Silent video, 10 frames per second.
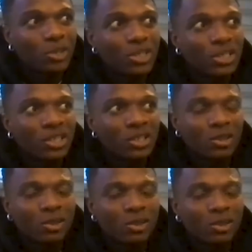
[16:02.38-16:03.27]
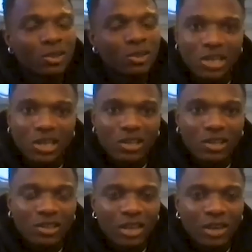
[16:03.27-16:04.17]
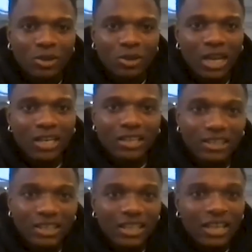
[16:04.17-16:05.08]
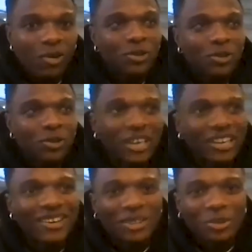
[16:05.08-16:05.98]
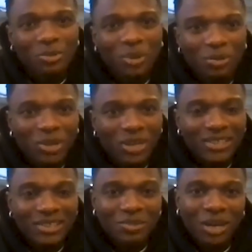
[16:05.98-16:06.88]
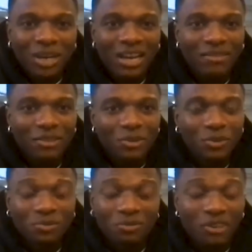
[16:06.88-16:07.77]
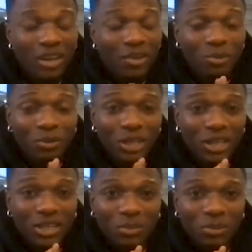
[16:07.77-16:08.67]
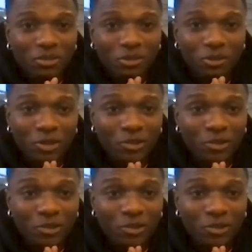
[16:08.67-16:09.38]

wishes. You know, because that was like. That was a big blessing to my life. So Father will change me for real.